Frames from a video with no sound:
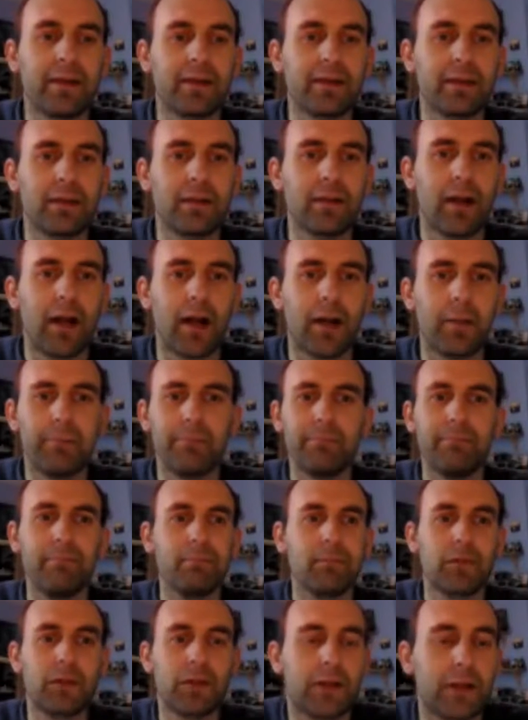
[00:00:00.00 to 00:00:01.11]
this
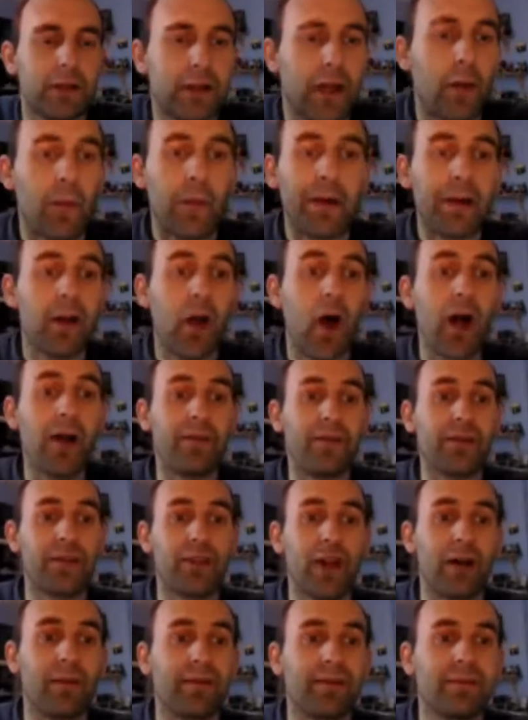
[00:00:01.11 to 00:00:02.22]
um, going live
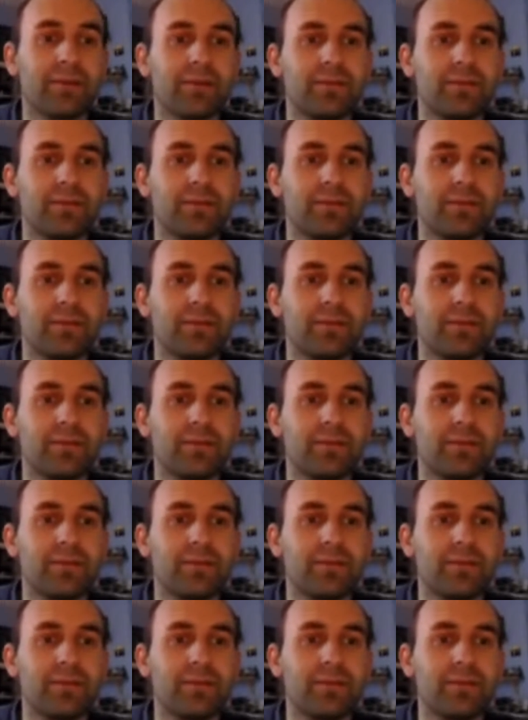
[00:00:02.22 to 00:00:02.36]
stuff.